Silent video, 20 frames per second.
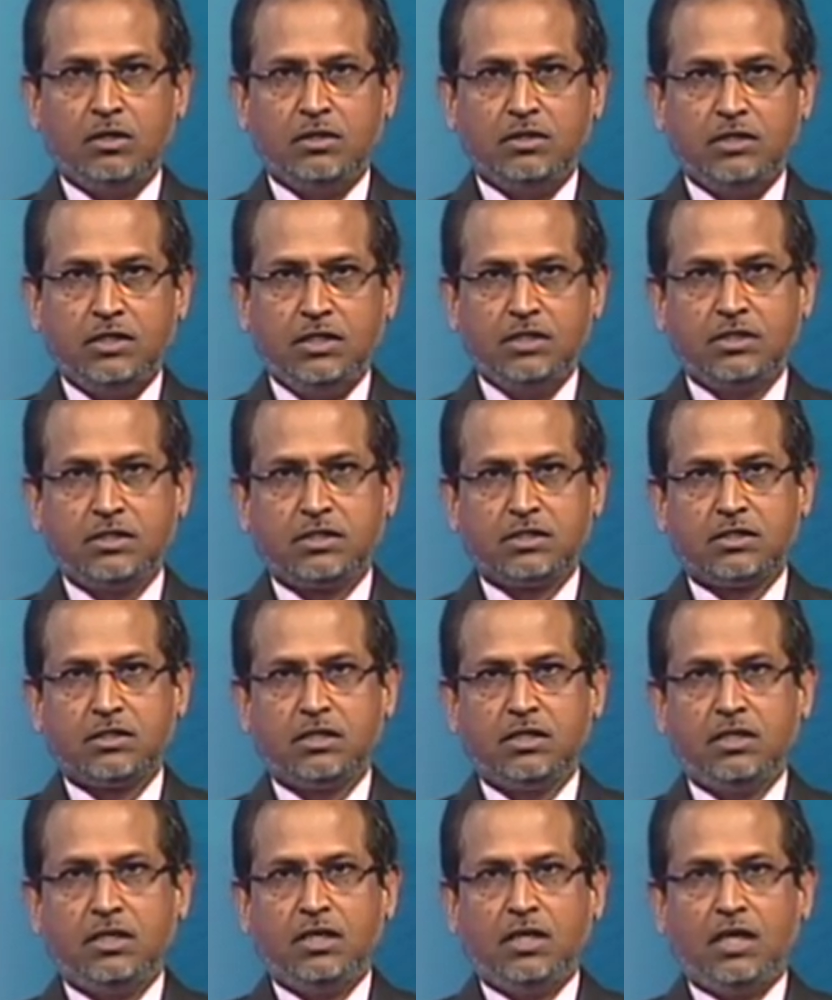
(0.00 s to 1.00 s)
diesel
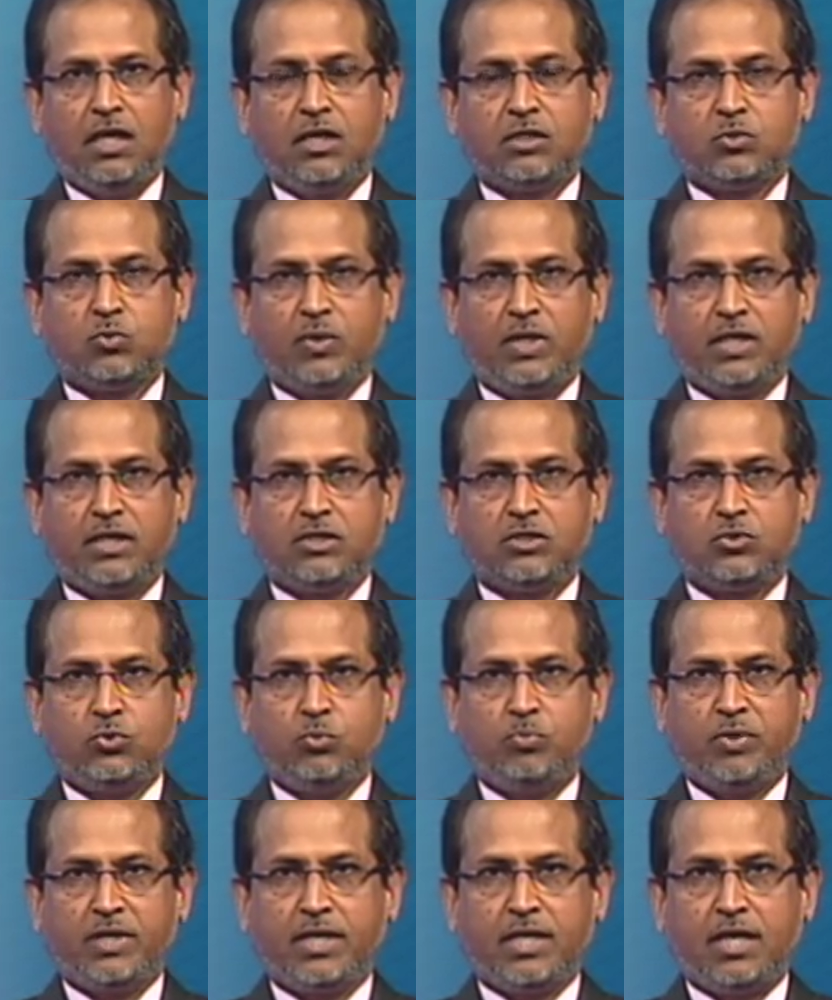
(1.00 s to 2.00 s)
as well as
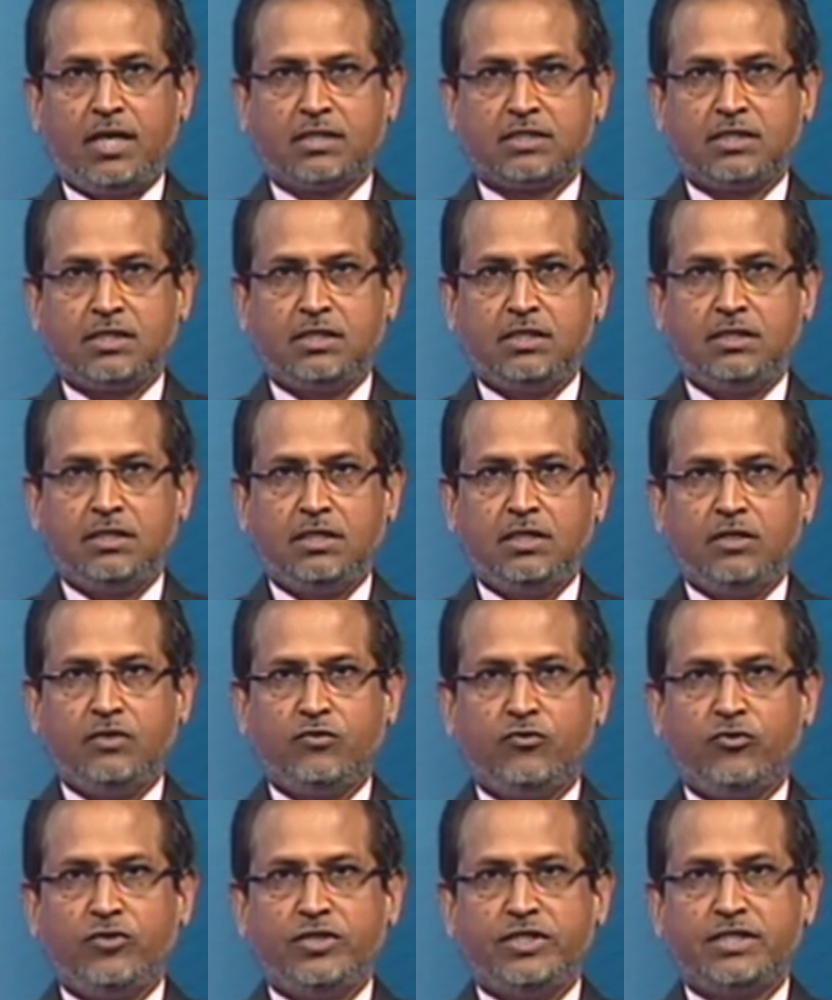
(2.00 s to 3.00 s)
super gasoline
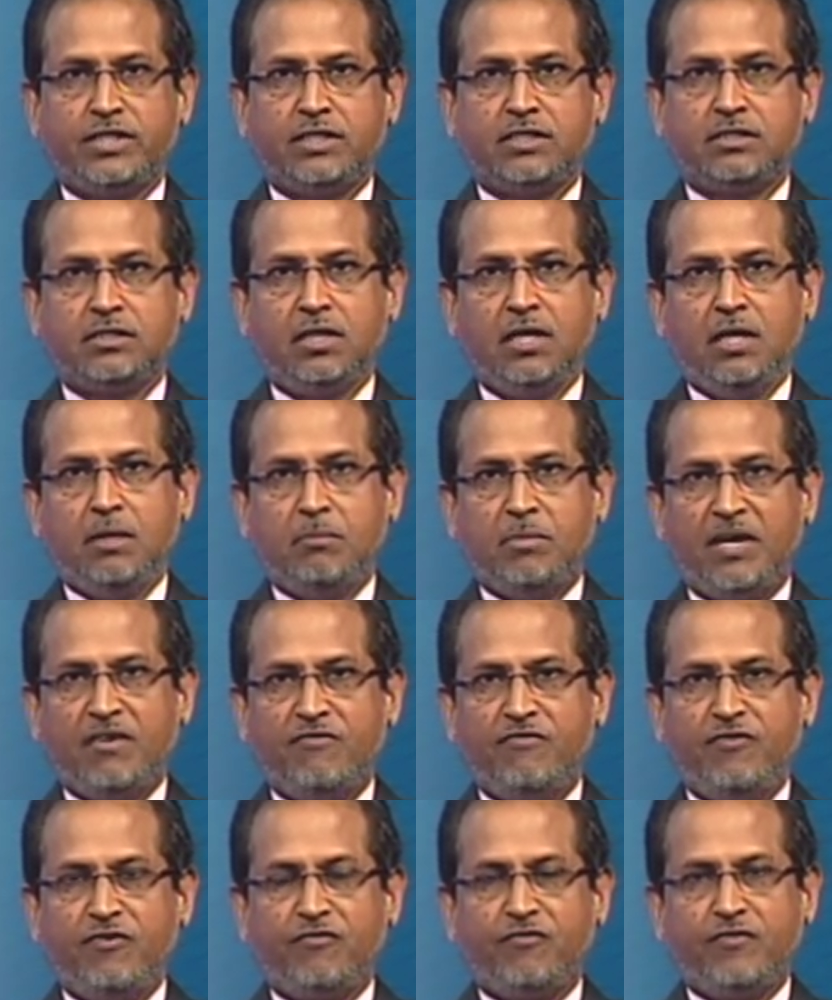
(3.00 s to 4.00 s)
increases by
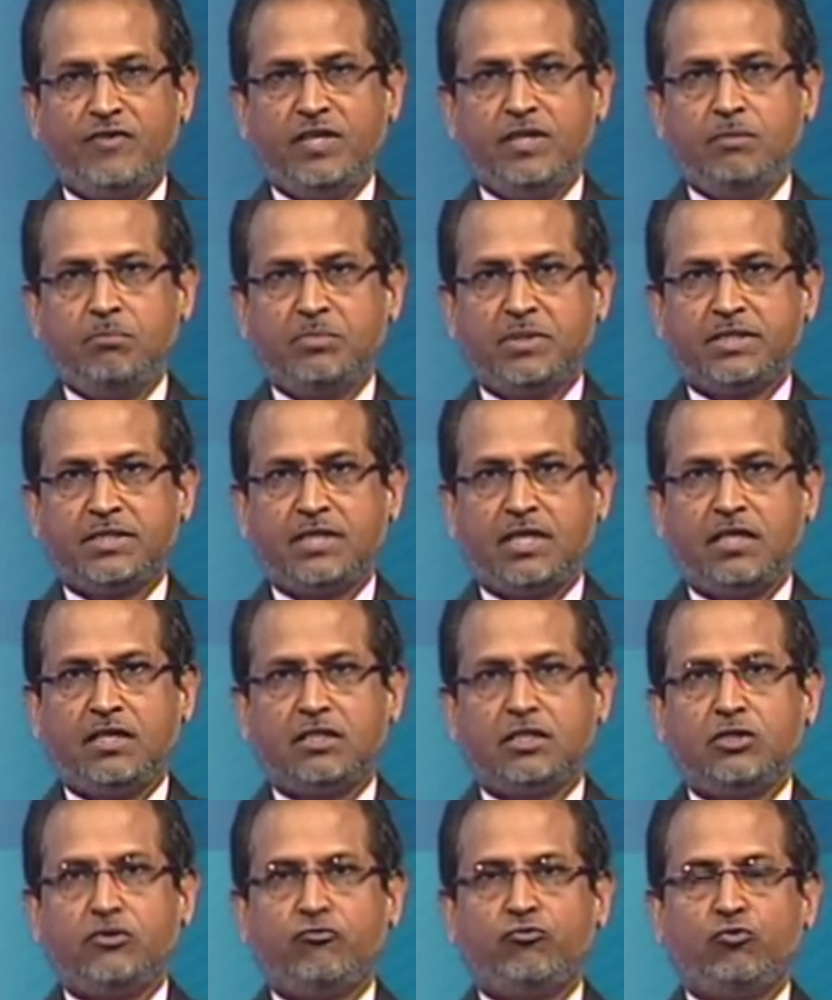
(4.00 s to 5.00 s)

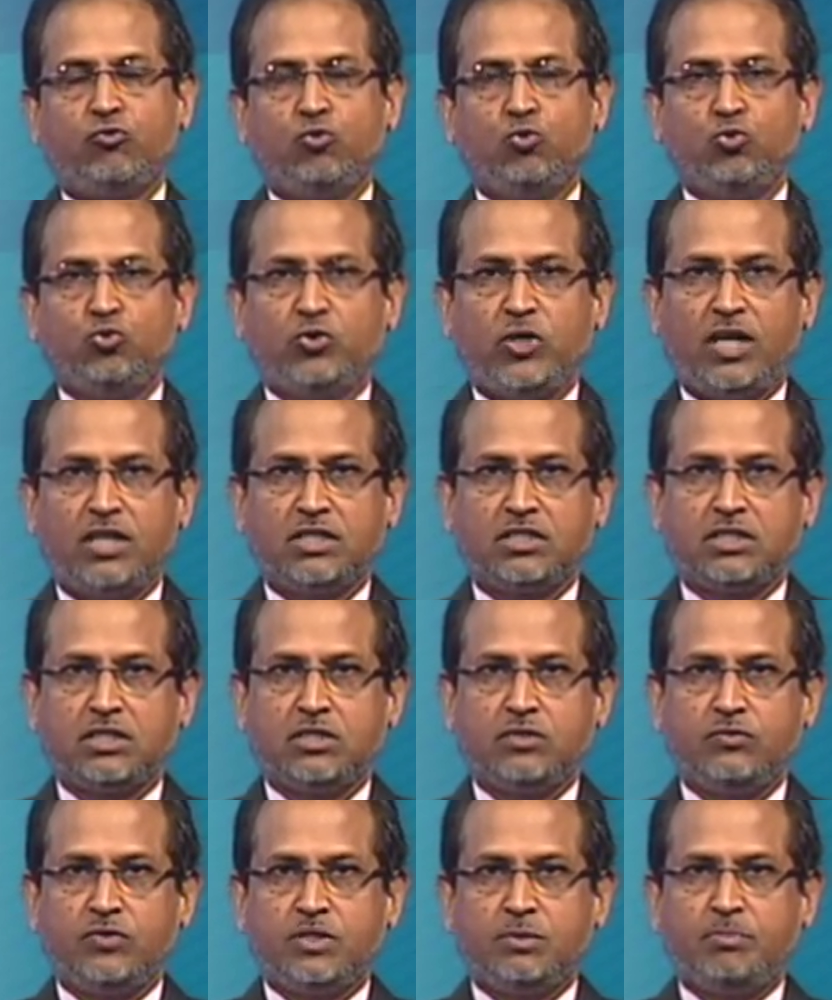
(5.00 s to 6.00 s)
15% in two
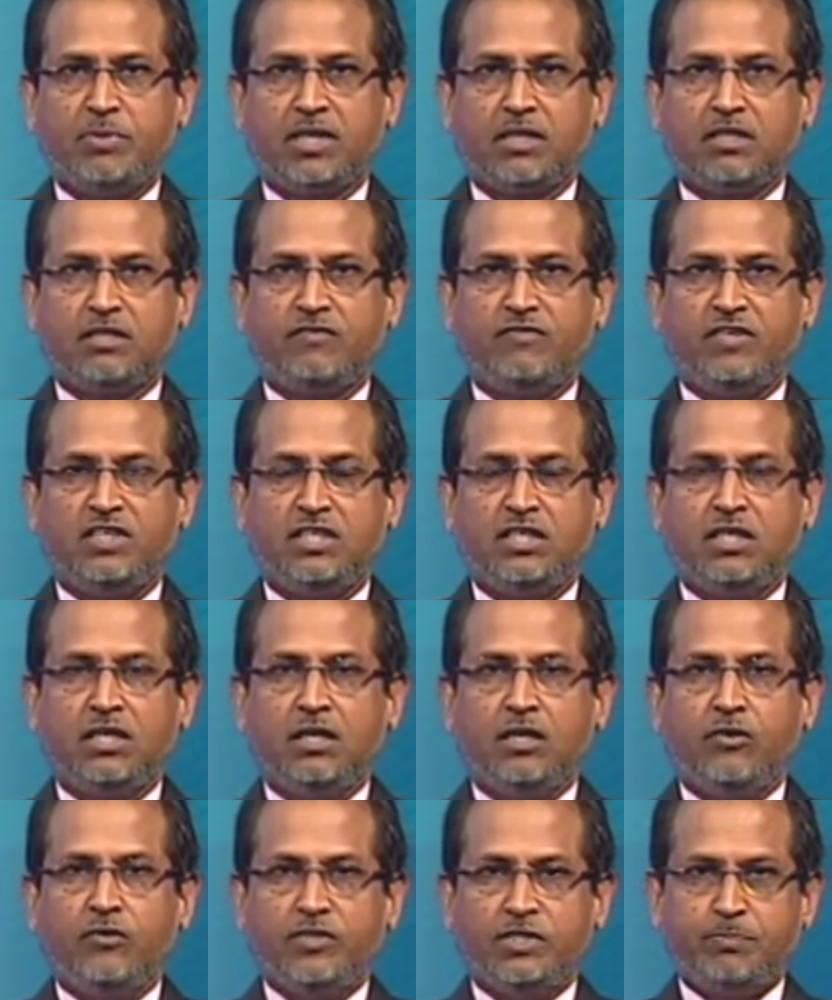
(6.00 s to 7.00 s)
tranches
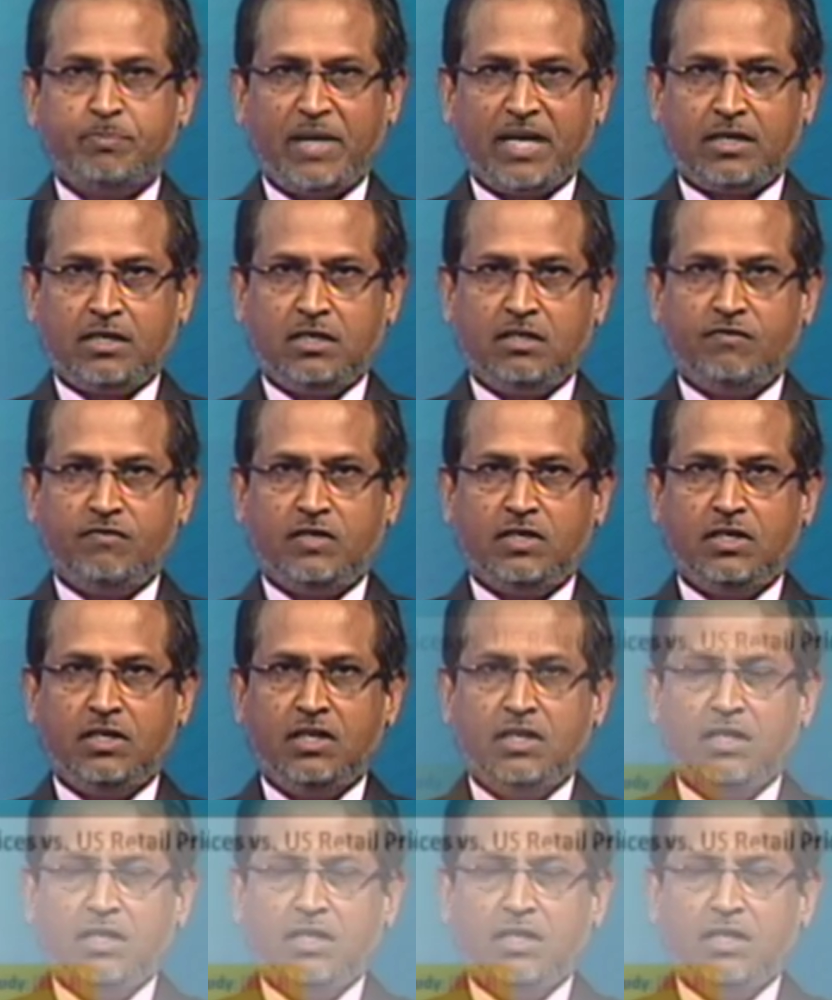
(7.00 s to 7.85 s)
respectively.